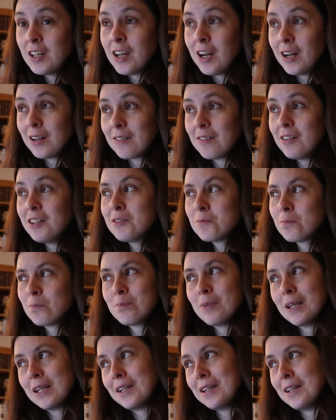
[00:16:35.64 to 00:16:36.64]
I'm quite
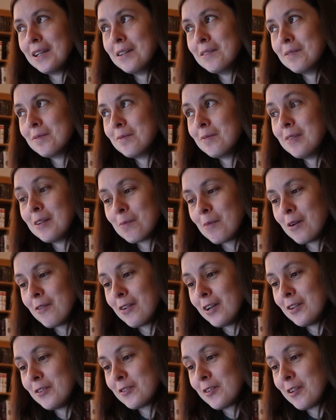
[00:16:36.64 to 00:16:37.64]
picky with my
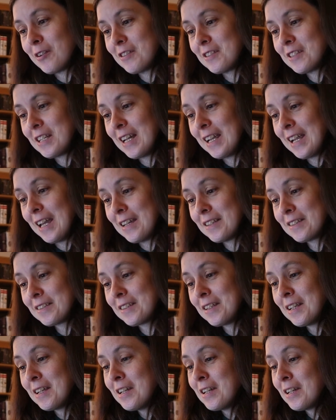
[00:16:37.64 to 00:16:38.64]
5 stars, I
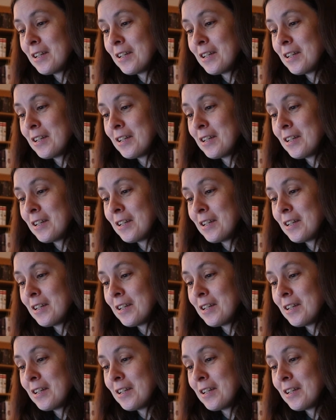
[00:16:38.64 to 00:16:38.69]
guess.